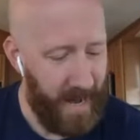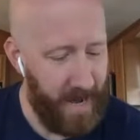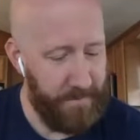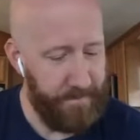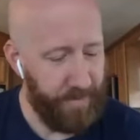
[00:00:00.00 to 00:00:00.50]

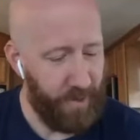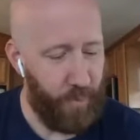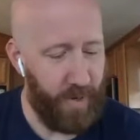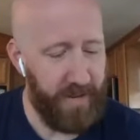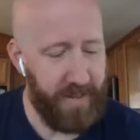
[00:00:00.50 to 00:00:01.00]
Um,
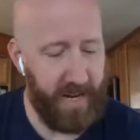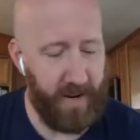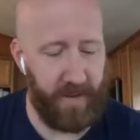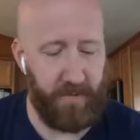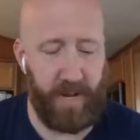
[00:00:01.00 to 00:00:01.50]
what do you
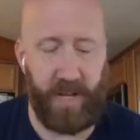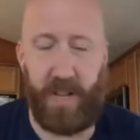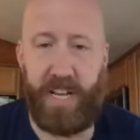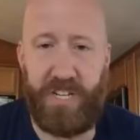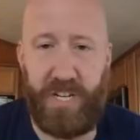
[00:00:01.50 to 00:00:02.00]
think are the
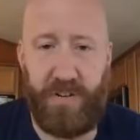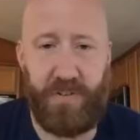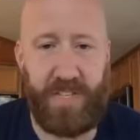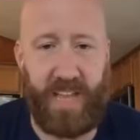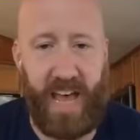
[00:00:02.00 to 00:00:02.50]
critical
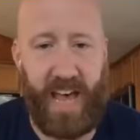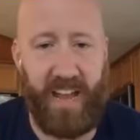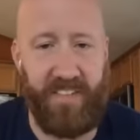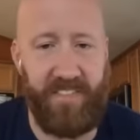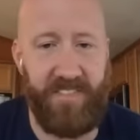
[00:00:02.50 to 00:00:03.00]
issues
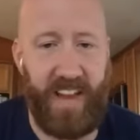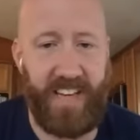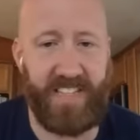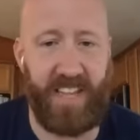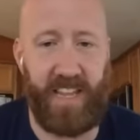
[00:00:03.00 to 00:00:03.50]
that
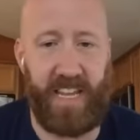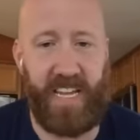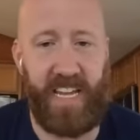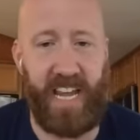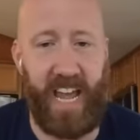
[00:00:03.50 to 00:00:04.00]
face the
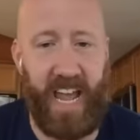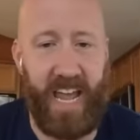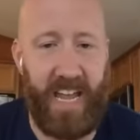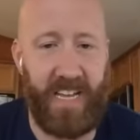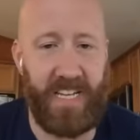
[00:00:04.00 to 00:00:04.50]
league,
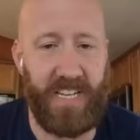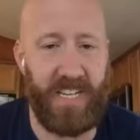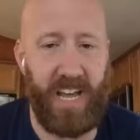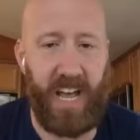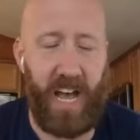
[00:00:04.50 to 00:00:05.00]

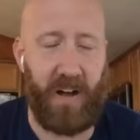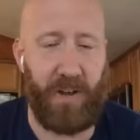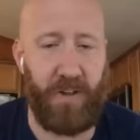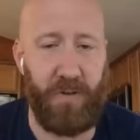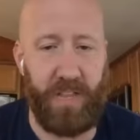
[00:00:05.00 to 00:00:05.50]
and how
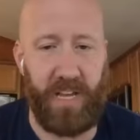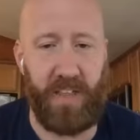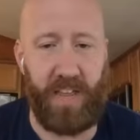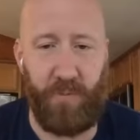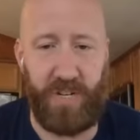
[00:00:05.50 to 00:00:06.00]
do you
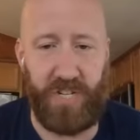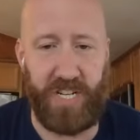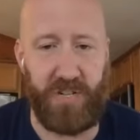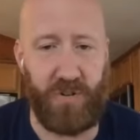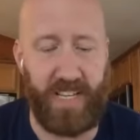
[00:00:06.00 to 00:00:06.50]
think that we
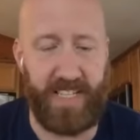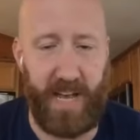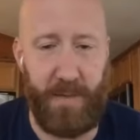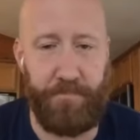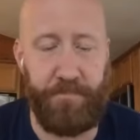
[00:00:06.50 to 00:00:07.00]
should address
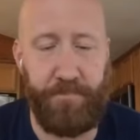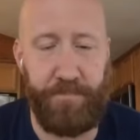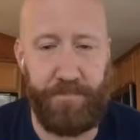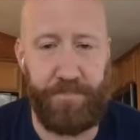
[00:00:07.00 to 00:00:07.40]
them?